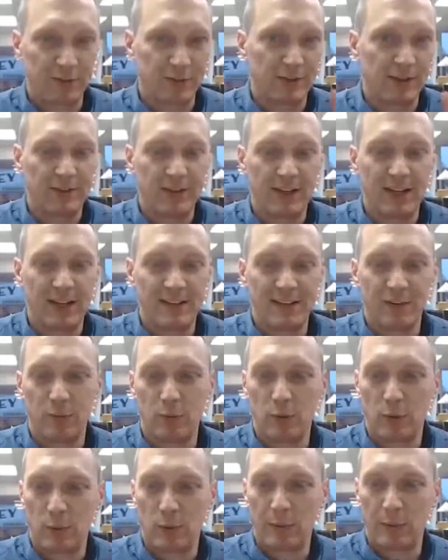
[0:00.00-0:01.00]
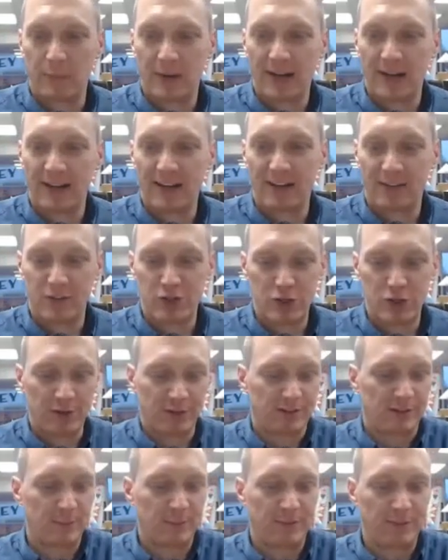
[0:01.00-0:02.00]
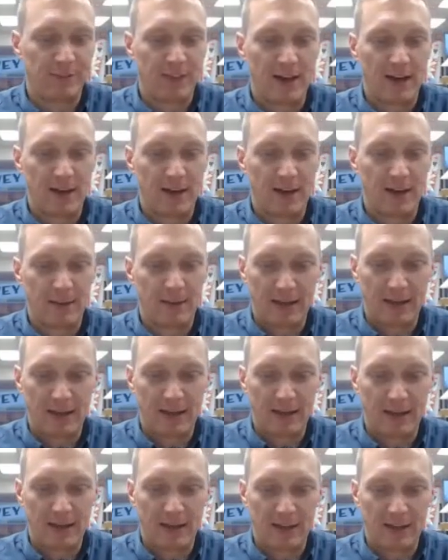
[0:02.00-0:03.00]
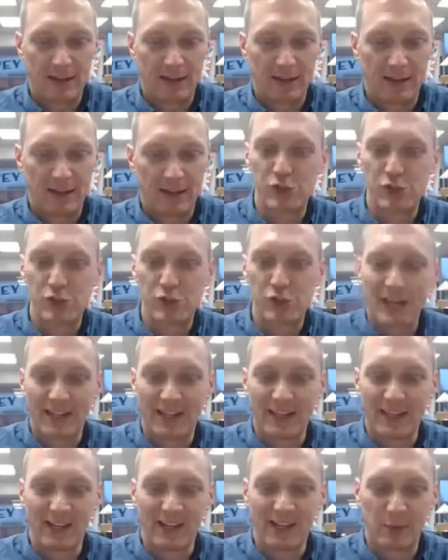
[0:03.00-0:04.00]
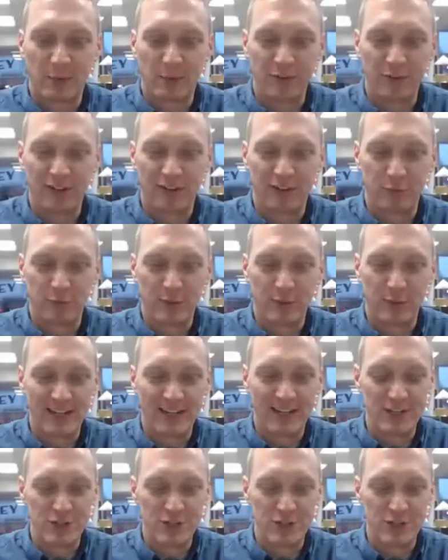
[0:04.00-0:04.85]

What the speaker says: will give you an idea of where we're at. And I'll show you some of the, I guess, more shocking numbers here as we get into it.